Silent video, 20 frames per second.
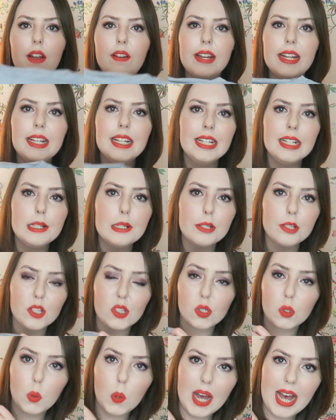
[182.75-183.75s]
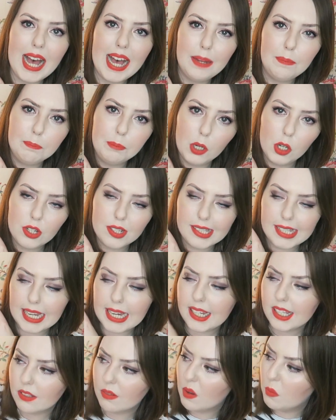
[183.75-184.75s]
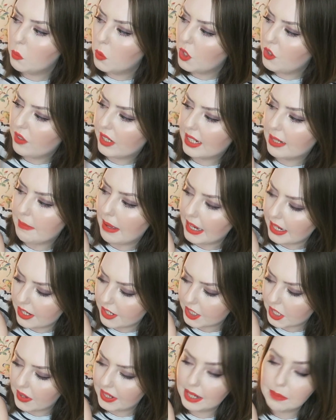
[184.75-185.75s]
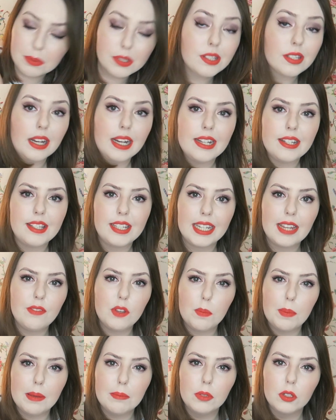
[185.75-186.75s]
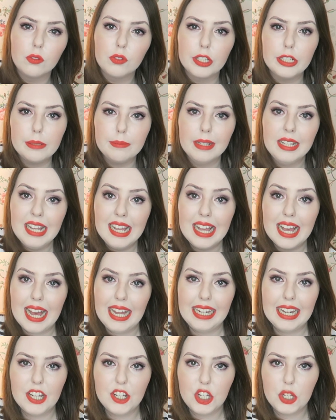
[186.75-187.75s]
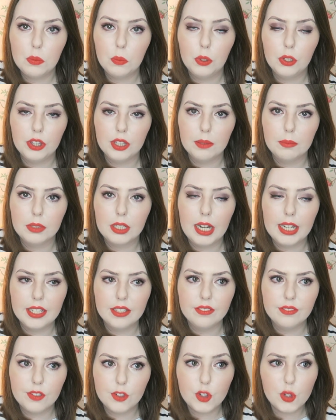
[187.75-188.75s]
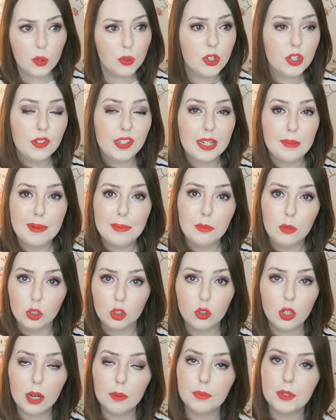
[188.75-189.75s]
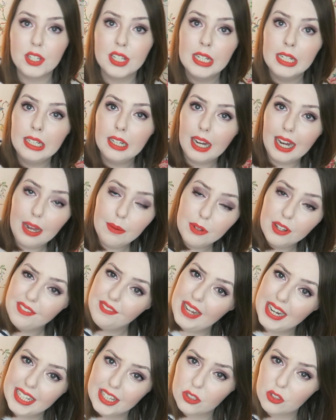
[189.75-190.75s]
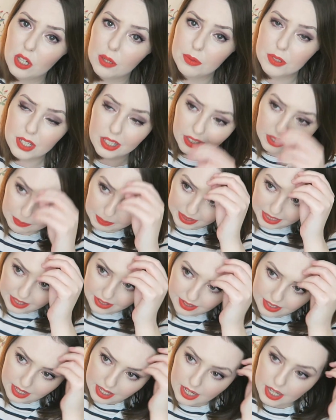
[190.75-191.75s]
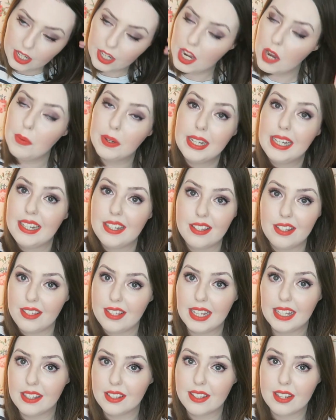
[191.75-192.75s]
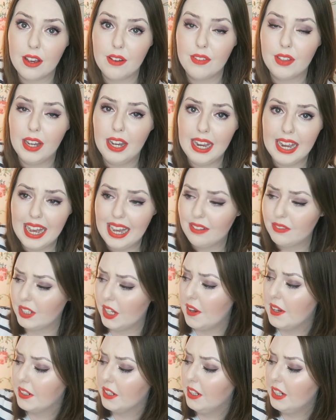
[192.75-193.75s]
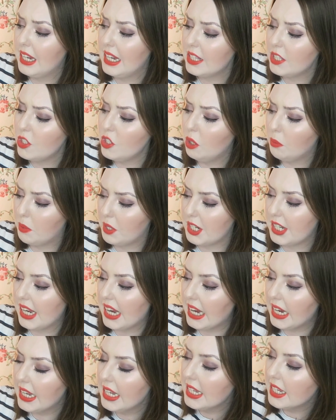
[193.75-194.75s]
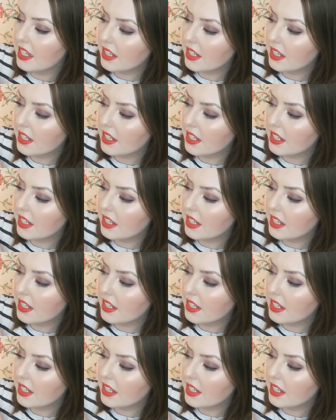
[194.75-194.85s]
very square and boxy, so I would recommend going up a size to give you a bit more room, unless you want them kind of shorter and a bit more cropped. I'm not a fan of the cropped look because no one needs to see the stuff that I have going on. It's not pretty.